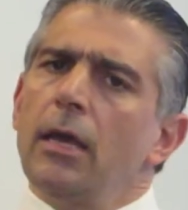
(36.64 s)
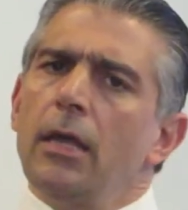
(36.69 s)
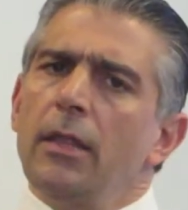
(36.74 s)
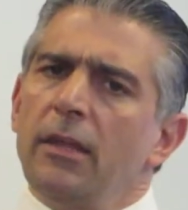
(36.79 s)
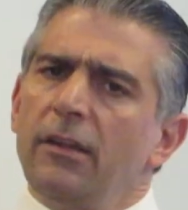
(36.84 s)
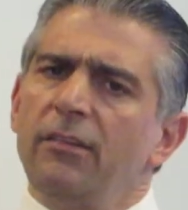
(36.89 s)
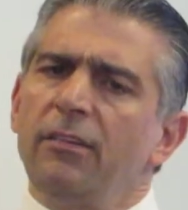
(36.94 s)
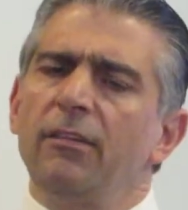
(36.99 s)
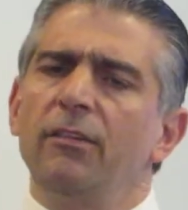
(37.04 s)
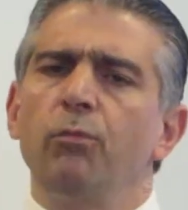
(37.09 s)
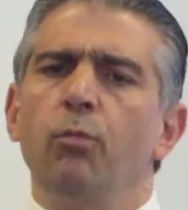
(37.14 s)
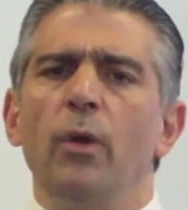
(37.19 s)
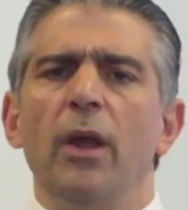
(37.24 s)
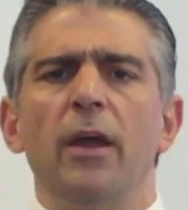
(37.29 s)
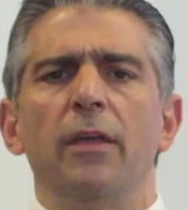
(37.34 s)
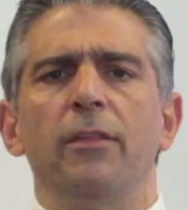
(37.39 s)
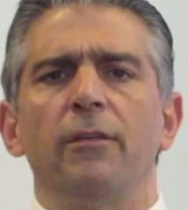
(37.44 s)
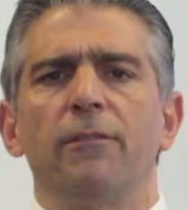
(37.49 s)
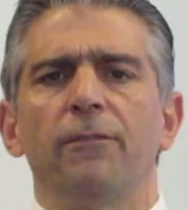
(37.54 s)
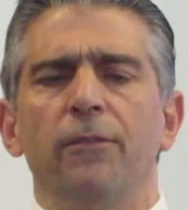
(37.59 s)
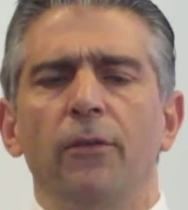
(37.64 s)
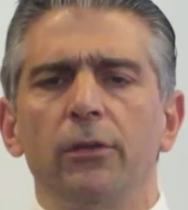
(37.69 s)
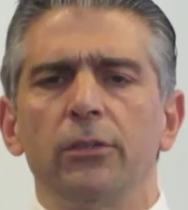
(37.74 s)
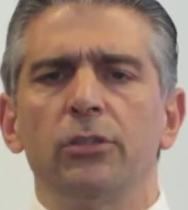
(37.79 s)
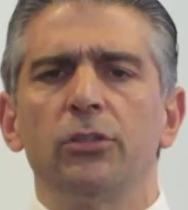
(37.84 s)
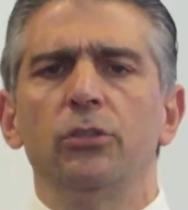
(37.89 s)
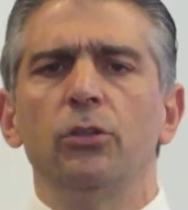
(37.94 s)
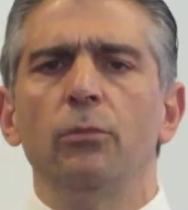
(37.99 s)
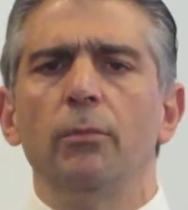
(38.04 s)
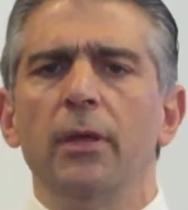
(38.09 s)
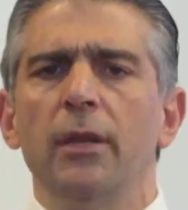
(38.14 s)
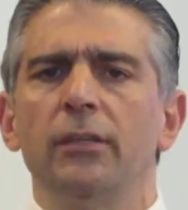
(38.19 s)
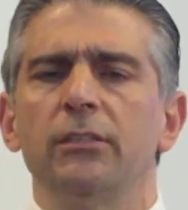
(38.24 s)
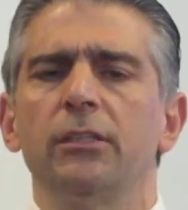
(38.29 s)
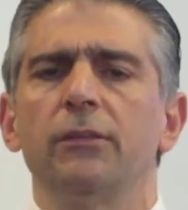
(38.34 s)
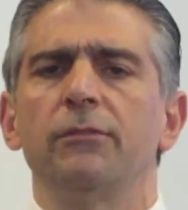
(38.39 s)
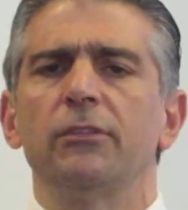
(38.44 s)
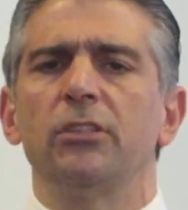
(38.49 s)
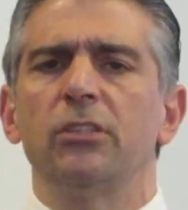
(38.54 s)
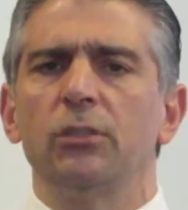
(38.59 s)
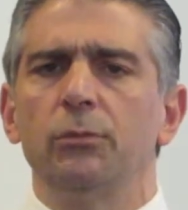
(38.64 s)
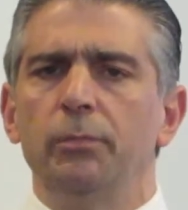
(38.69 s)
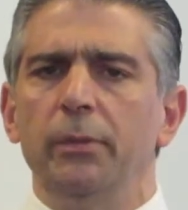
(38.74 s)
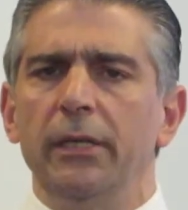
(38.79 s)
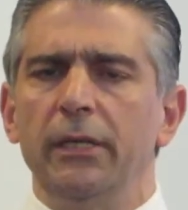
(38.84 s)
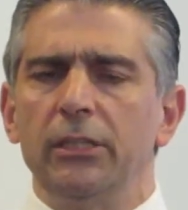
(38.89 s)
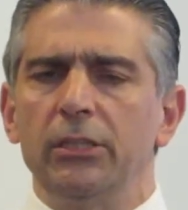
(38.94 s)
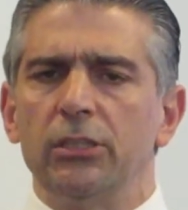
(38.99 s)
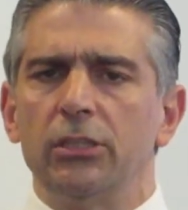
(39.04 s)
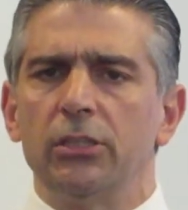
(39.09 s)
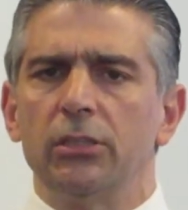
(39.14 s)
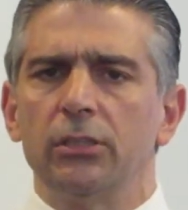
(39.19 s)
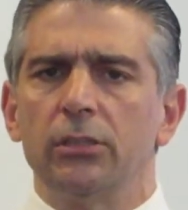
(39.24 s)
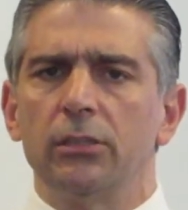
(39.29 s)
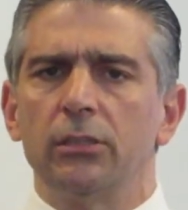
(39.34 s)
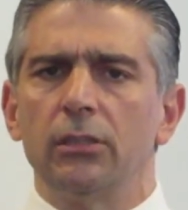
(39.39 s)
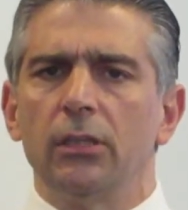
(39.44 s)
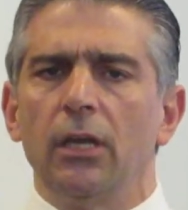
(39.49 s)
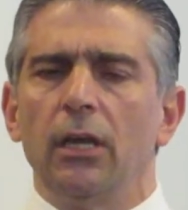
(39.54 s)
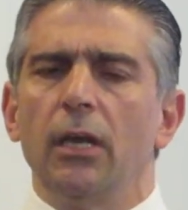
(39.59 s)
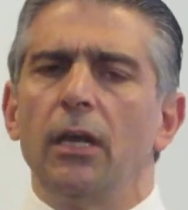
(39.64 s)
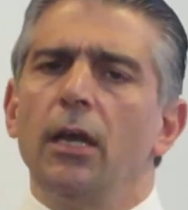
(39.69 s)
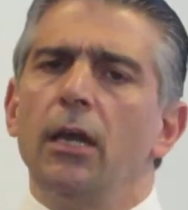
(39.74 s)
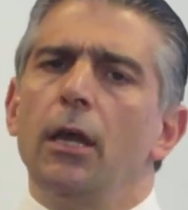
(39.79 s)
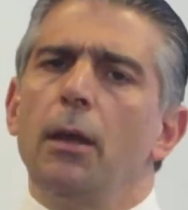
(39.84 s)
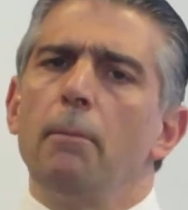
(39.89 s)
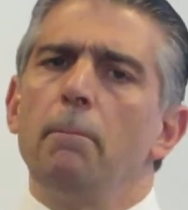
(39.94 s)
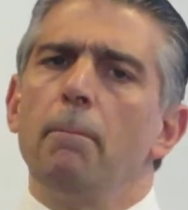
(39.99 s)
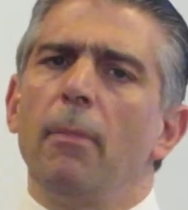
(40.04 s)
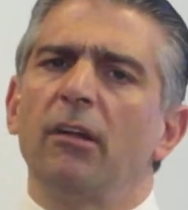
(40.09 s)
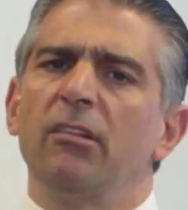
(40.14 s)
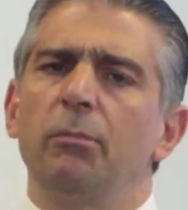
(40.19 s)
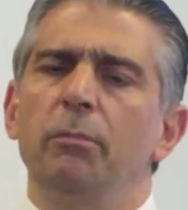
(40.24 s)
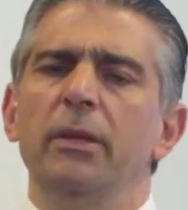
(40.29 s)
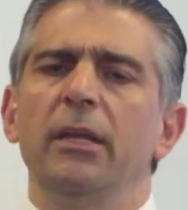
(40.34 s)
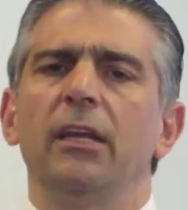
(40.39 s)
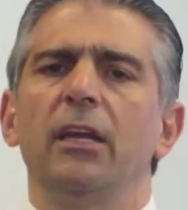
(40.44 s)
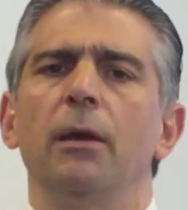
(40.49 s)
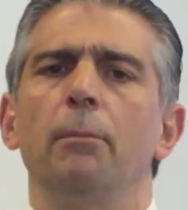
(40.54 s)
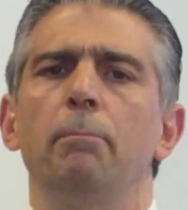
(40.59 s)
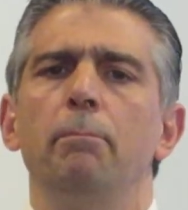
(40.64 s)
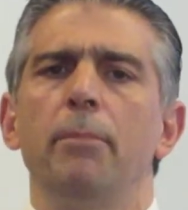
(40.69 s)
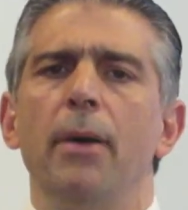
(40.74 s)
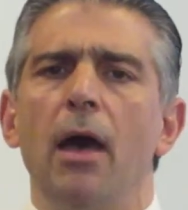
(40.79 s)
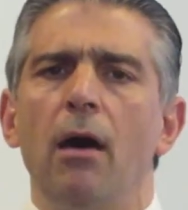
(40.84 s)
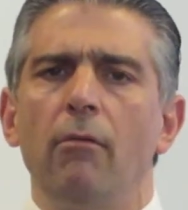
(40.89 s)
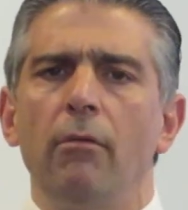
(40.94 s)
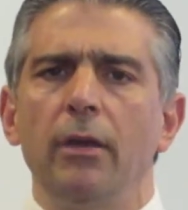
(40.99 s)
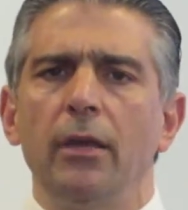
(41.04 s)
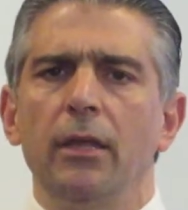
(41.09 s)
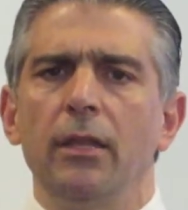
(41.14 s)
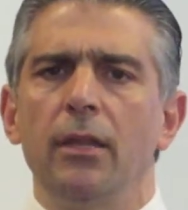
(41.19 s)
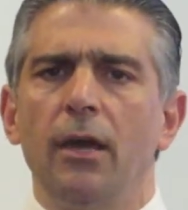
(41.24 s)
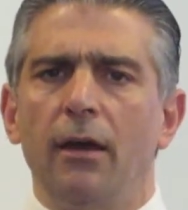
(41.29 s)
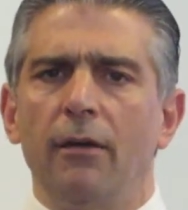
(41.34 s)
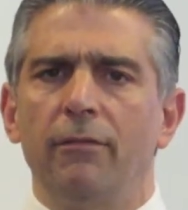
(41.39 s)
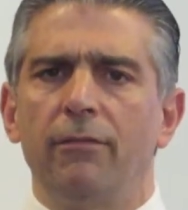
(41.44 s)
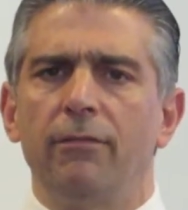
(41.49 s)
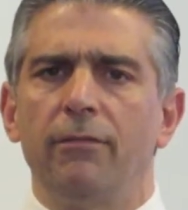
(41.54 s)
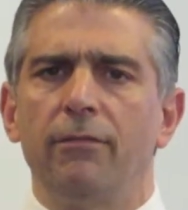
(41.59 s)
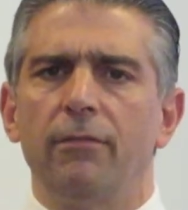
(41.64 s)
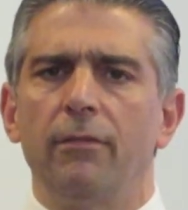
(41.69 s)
This is where the first 2 minutes of a speech must be compelling enough,